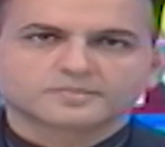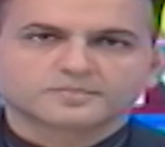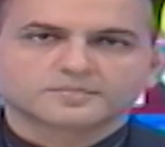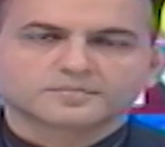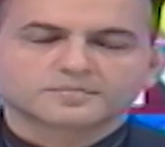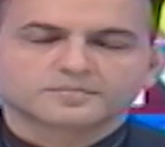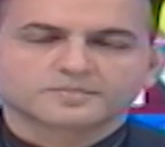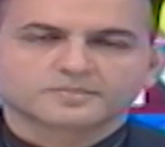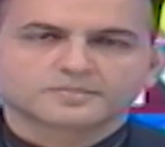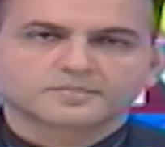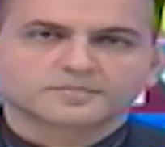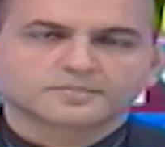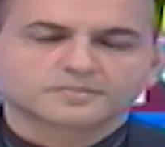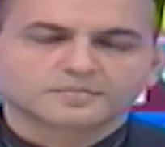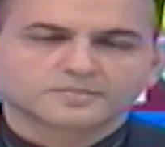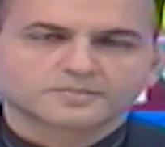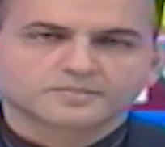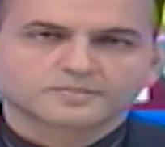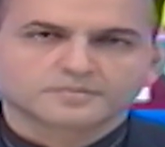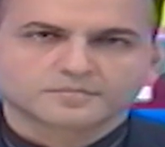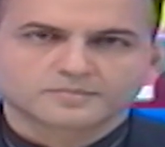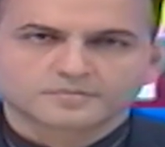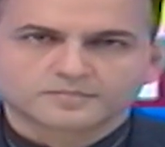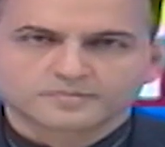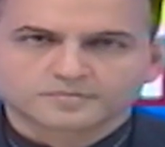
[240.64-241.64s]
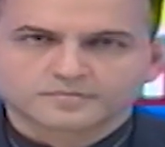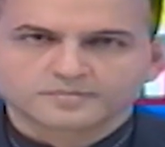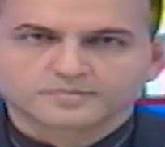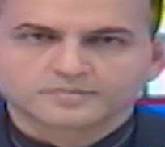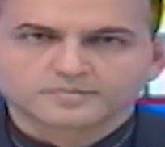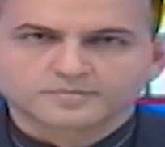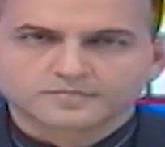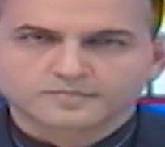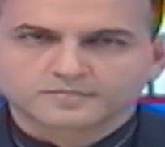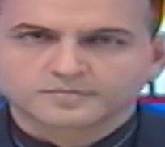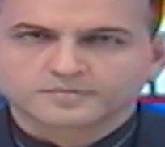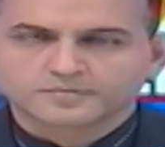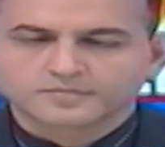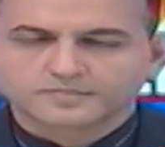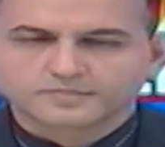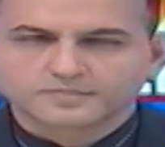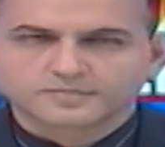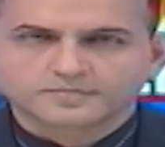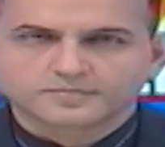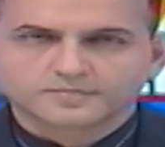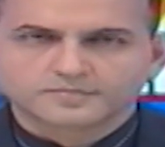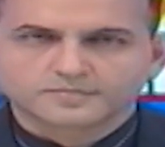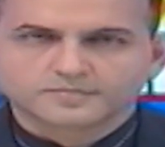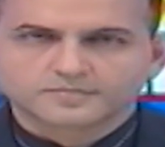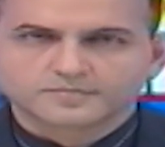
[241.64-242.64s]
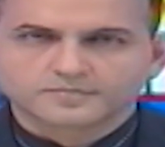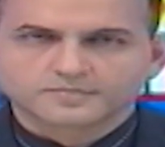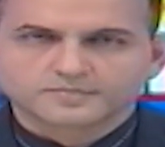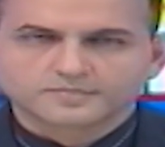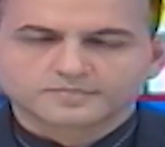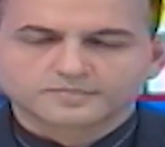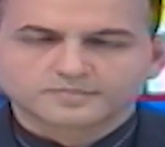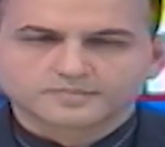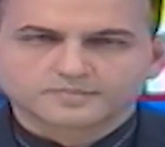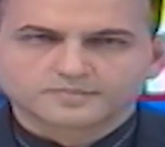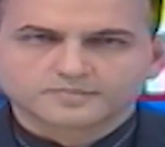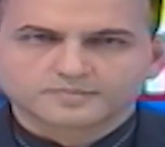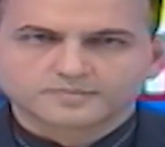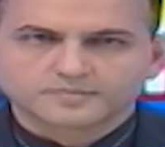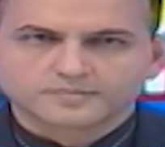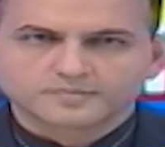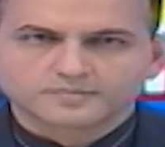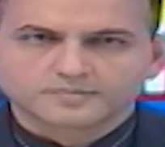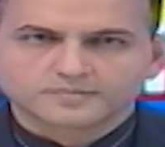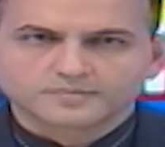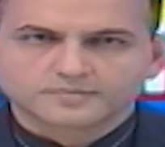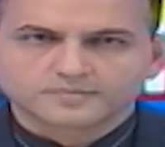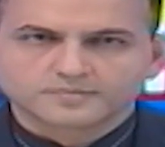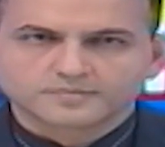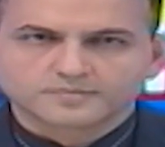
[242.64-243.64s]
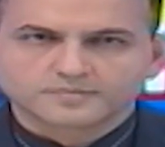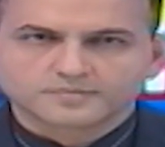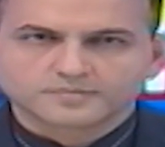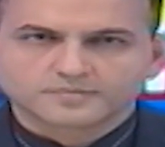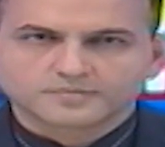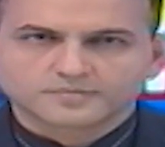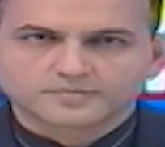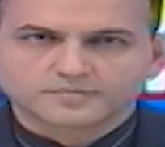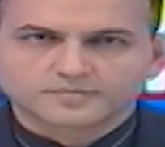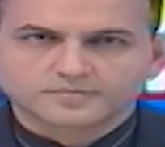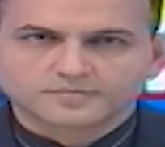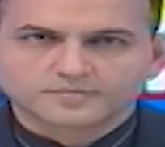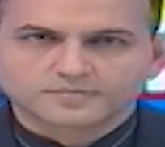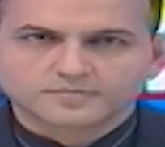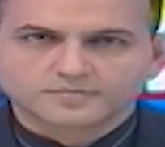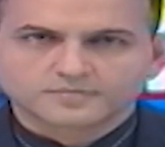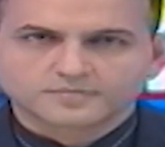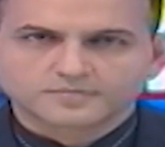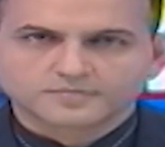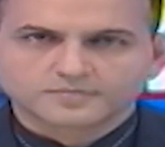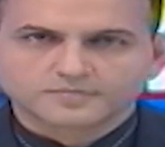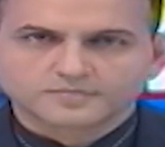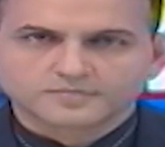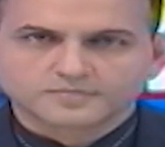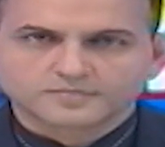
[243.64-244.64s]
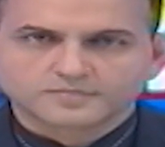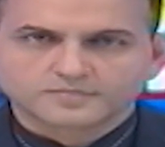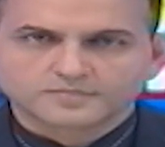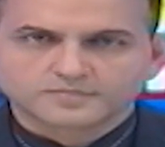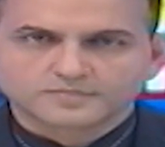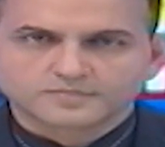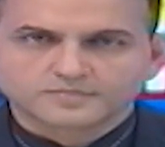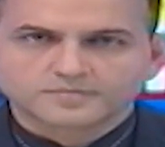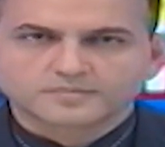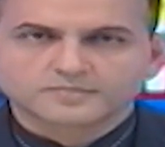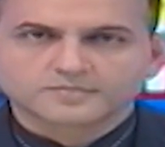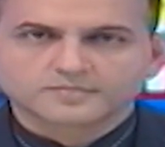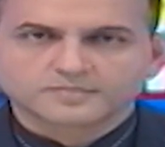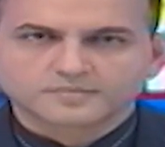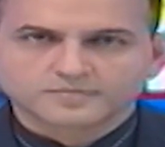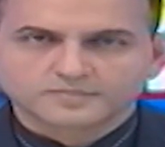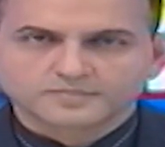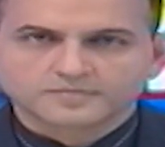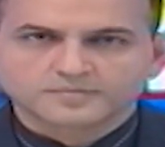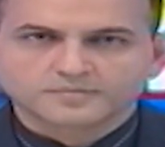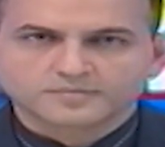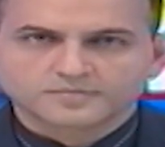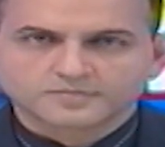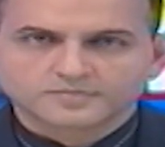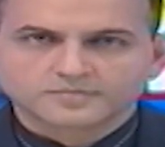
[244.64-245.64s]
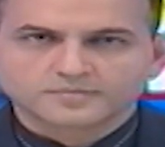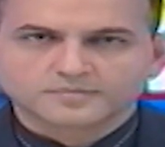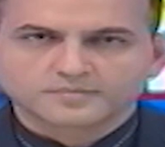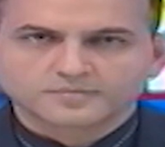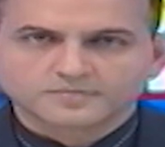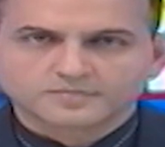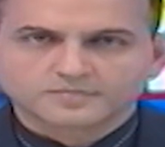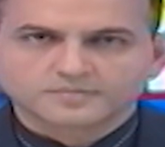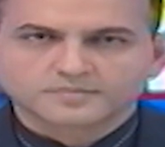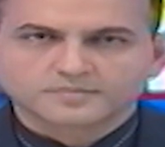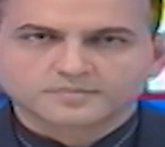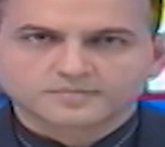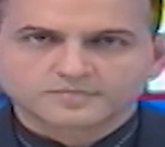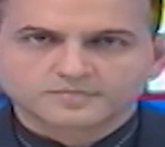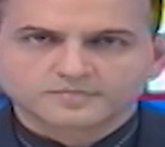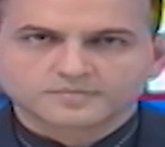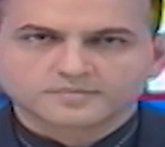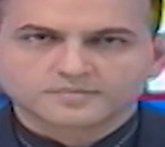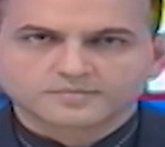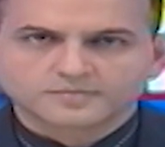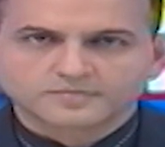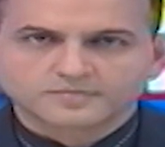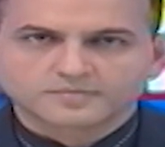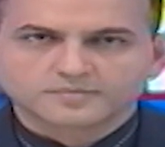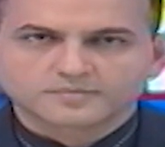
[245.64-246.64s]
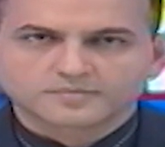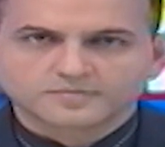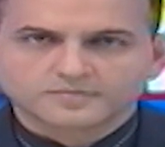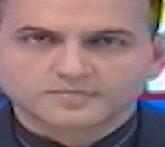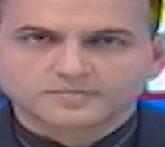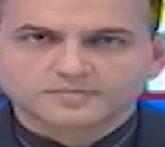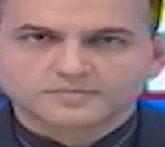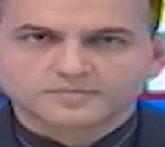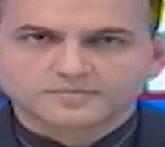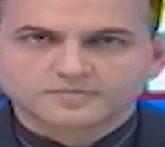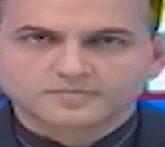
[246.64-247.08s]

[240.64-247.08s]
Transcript: [no speech]